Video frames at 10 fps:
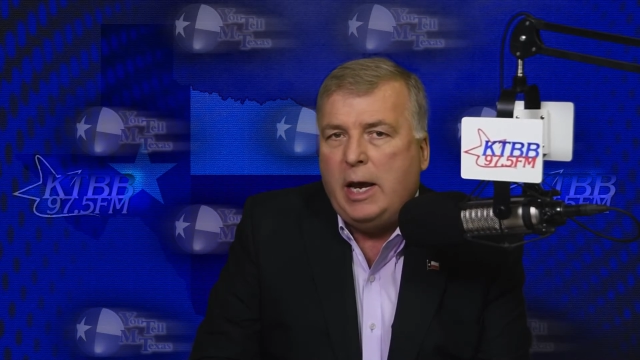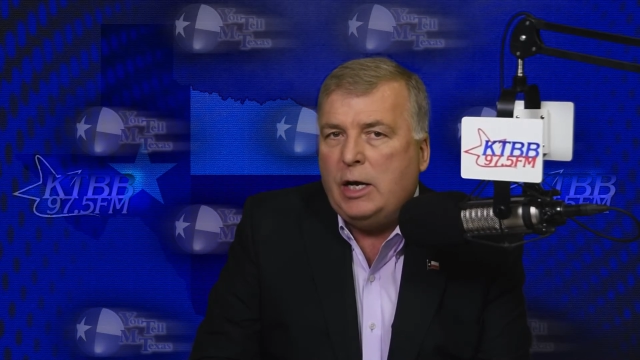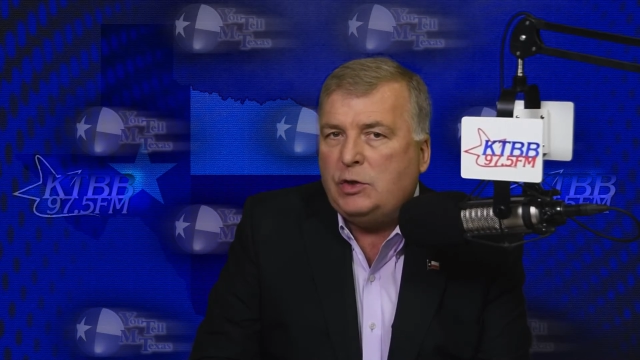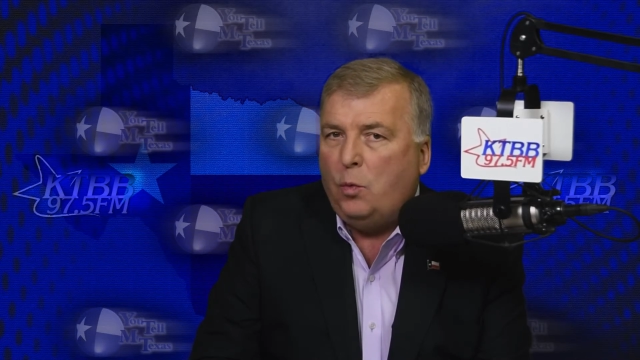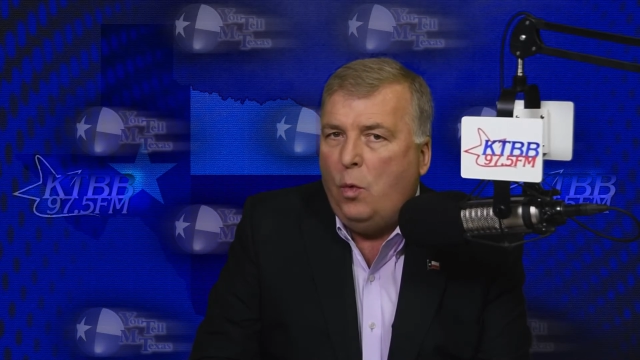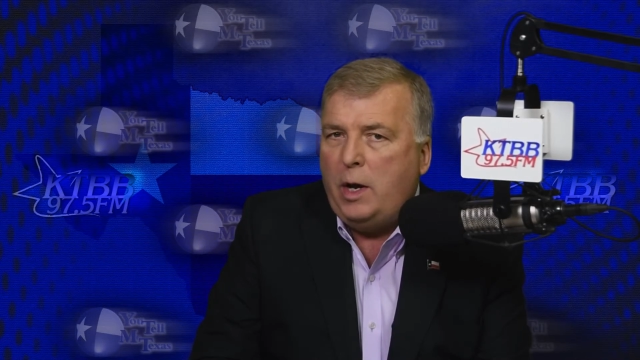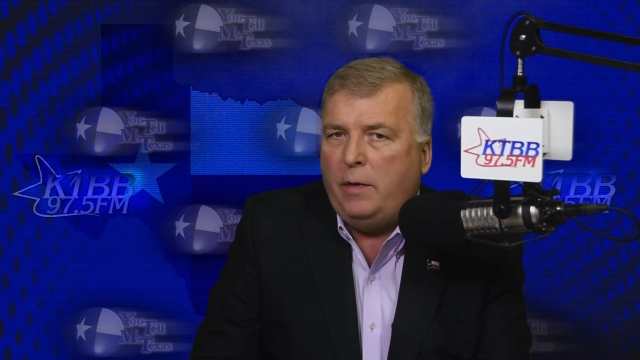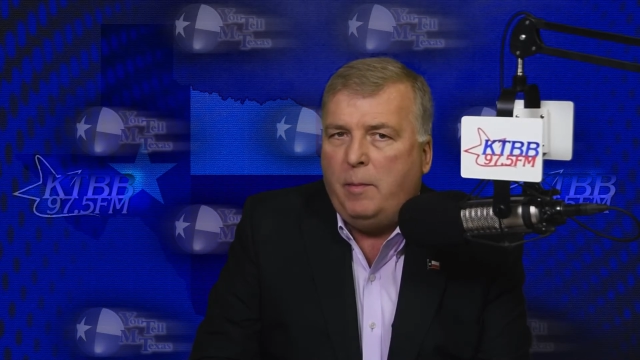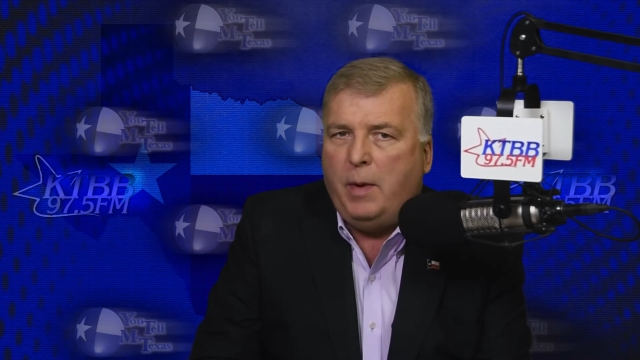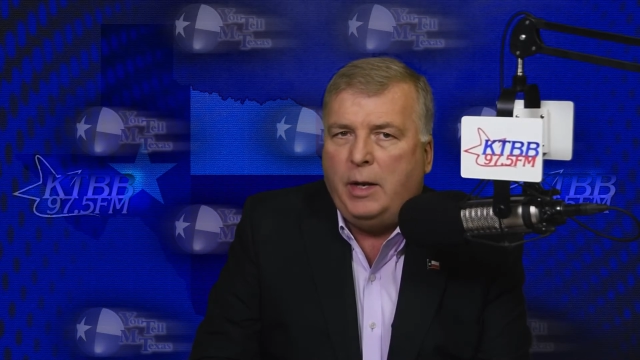is one
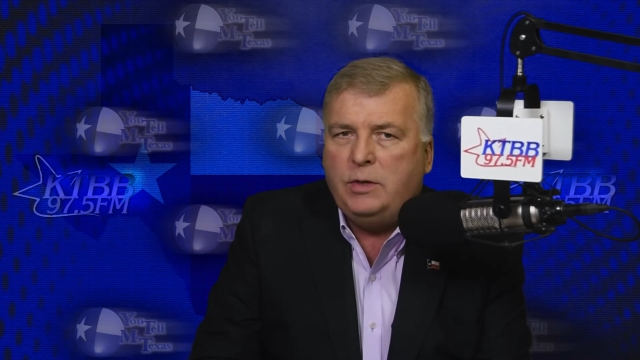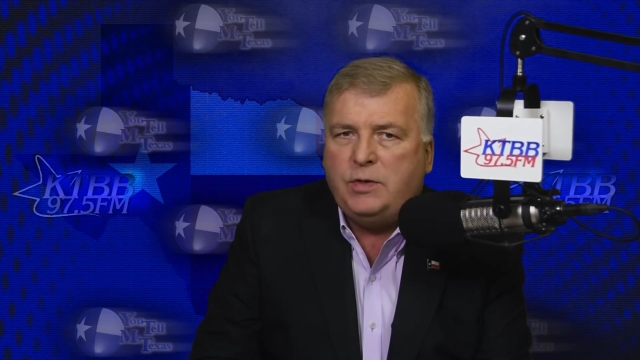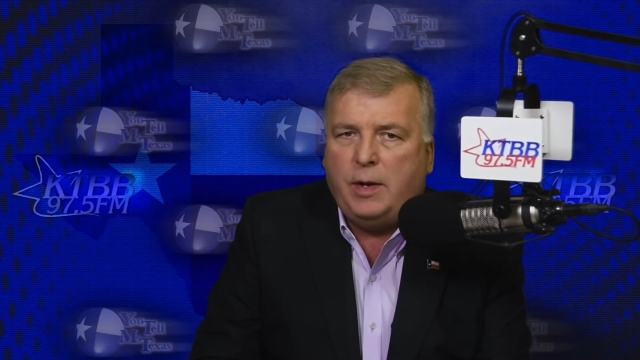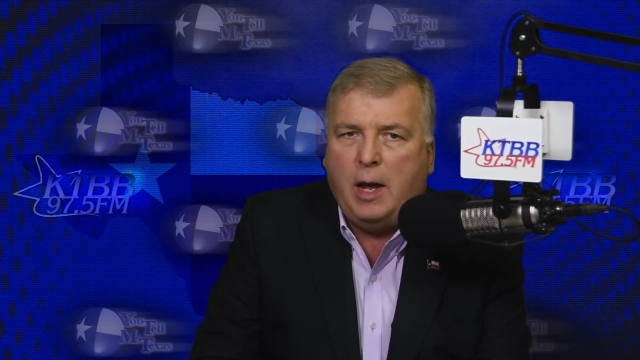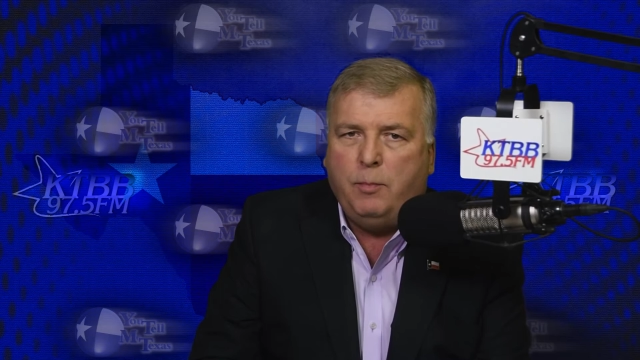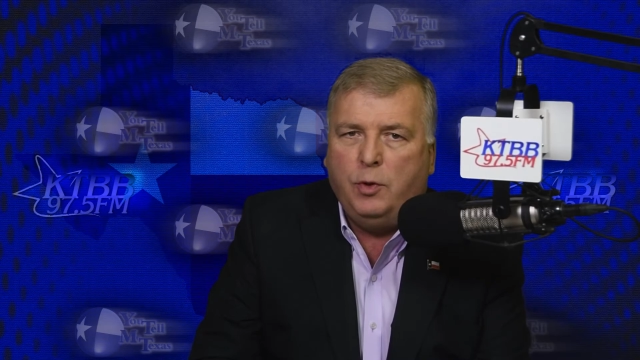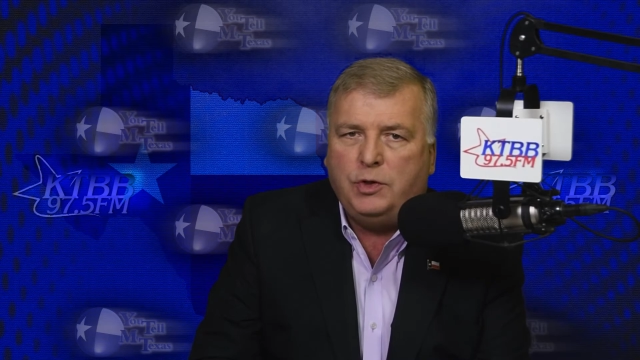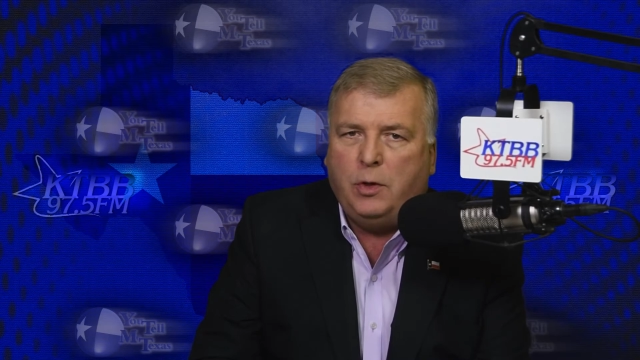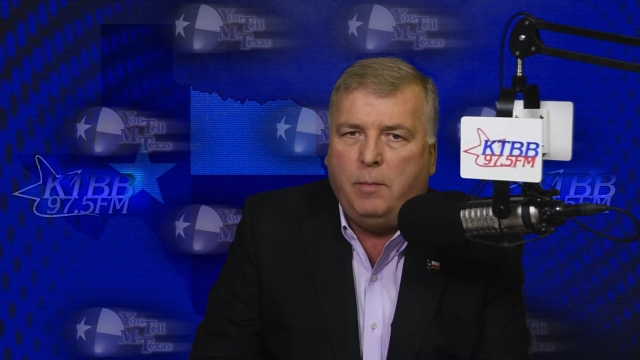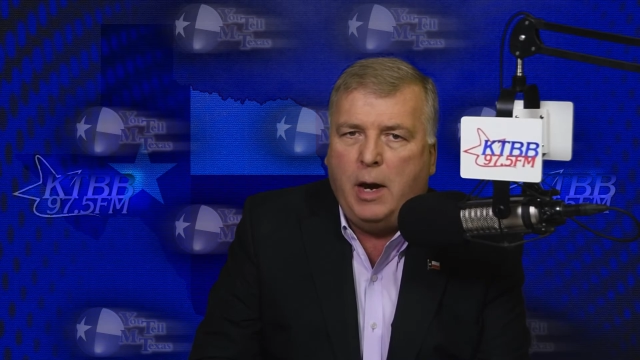of the buttons that I
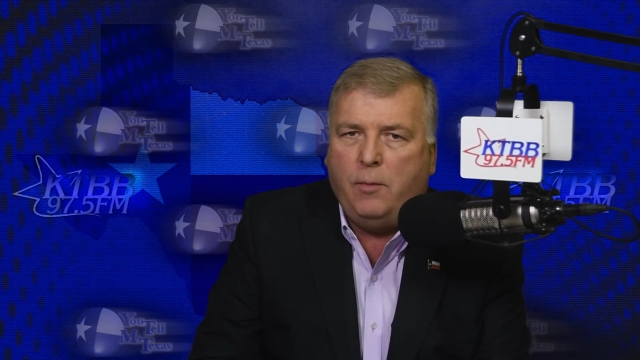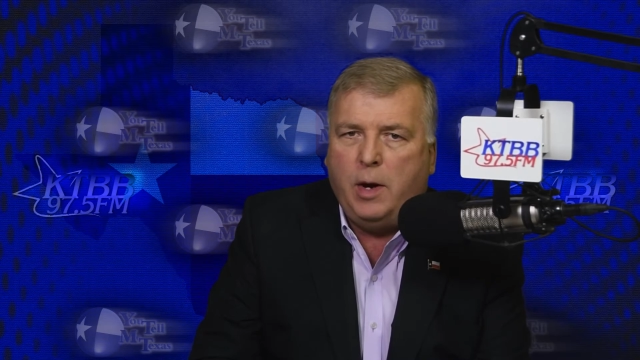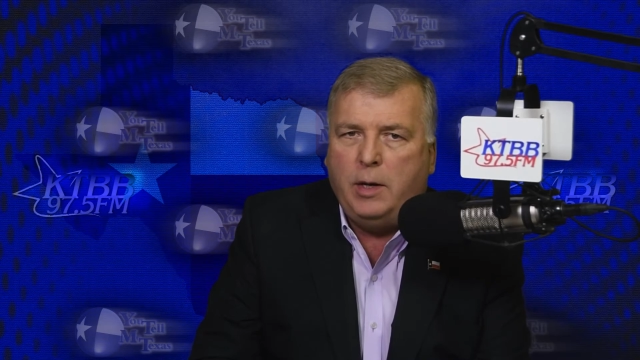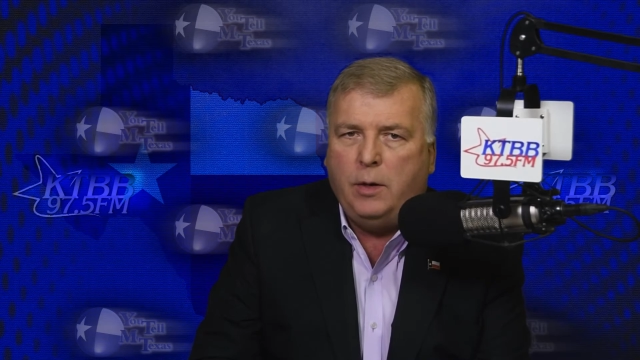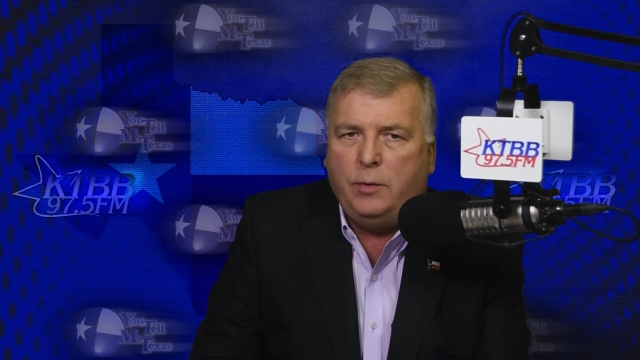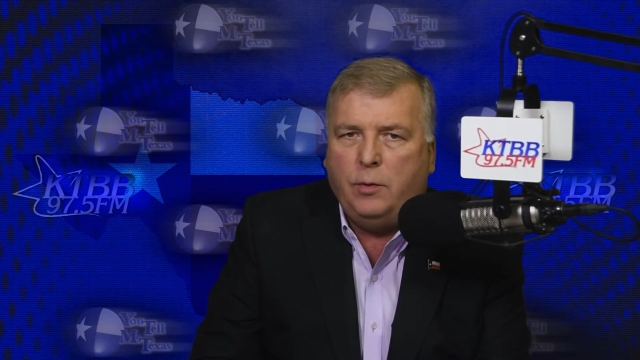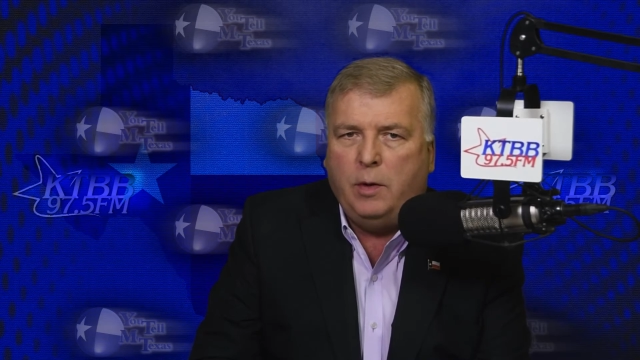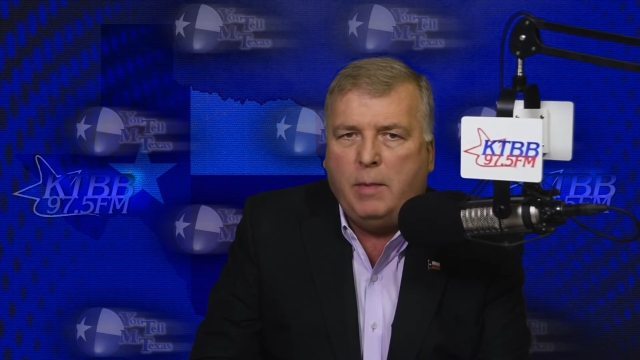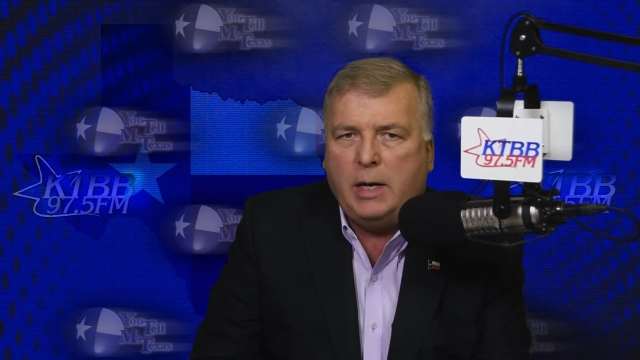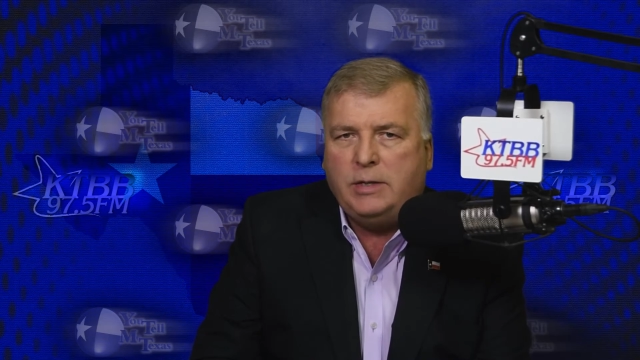push on my radio
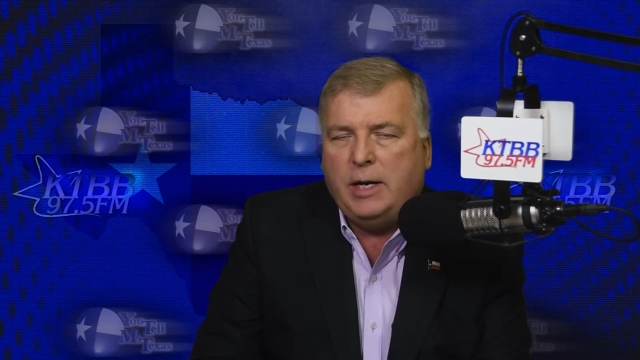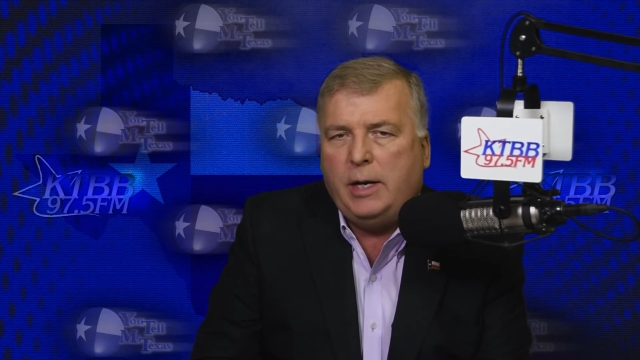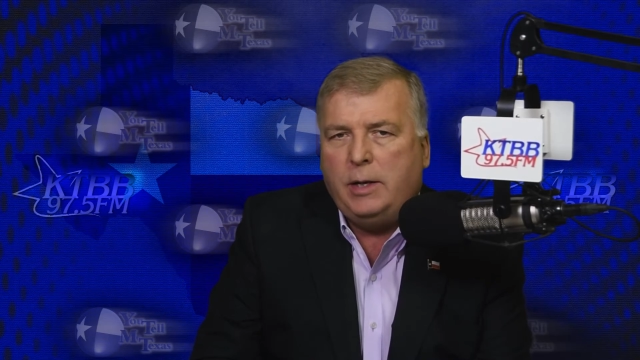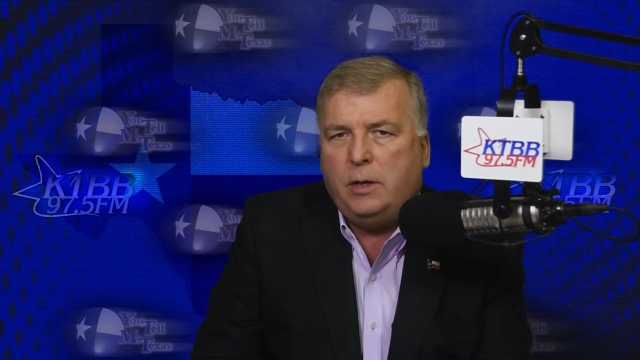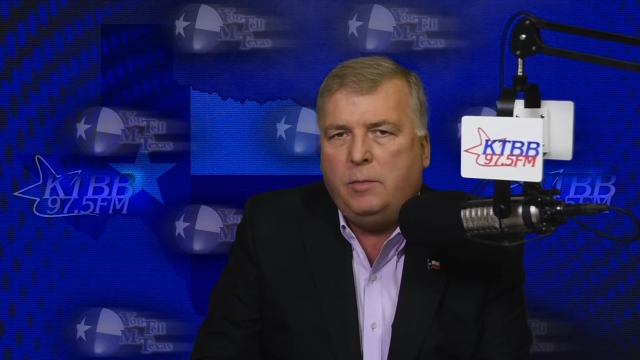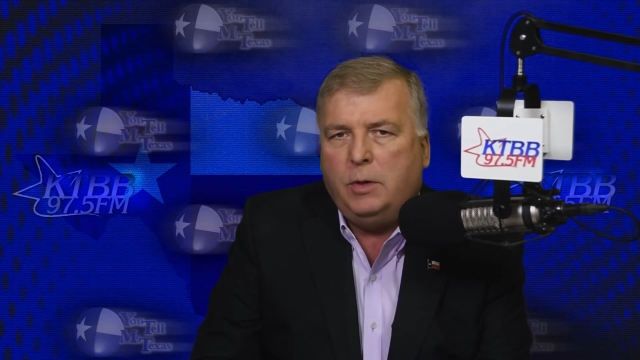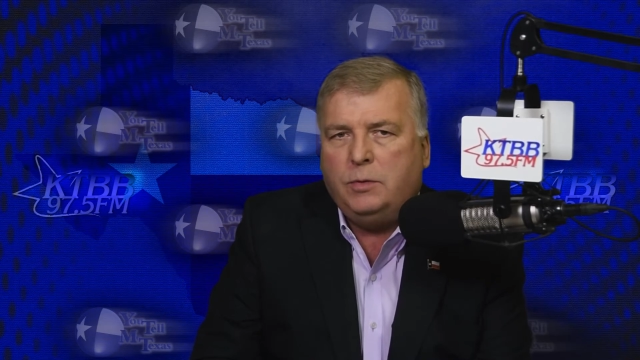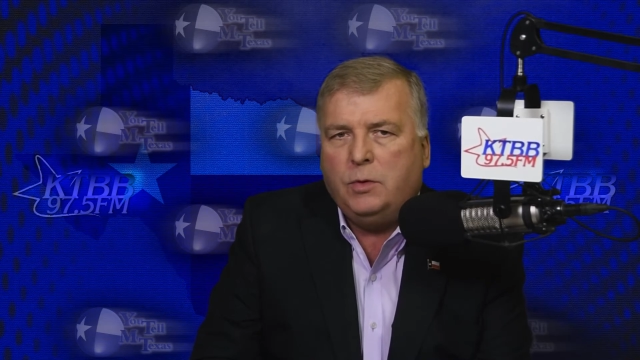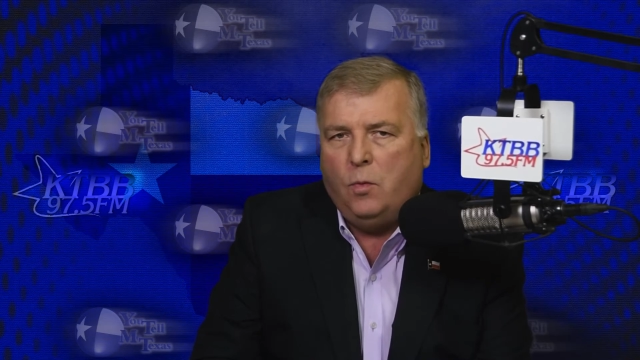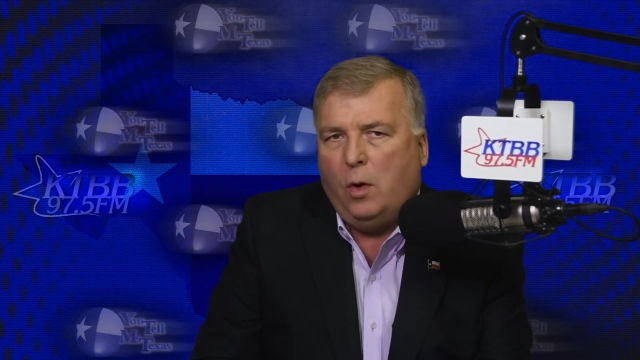during my daily
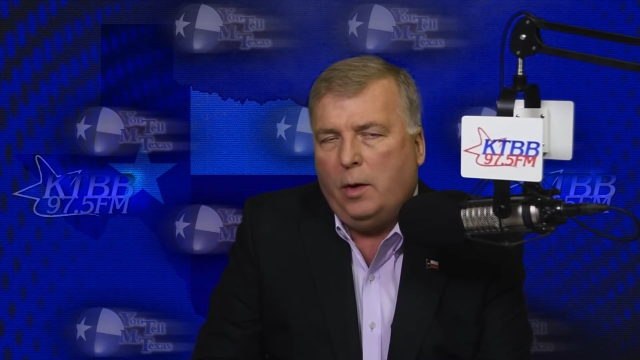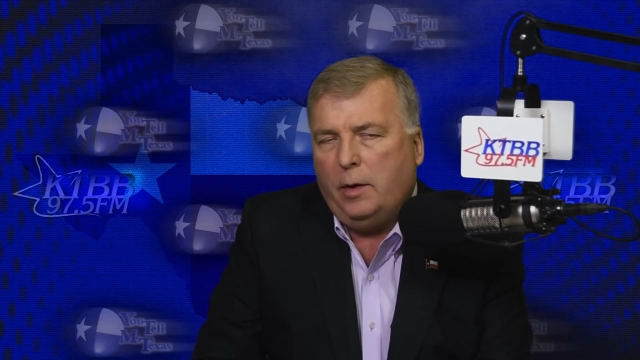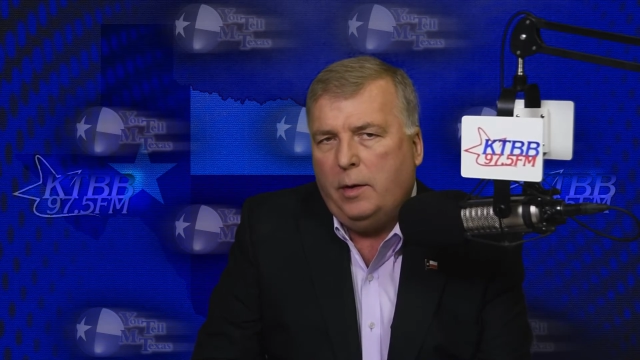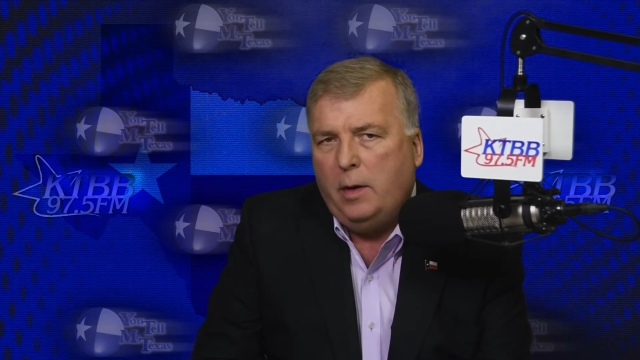commute to work.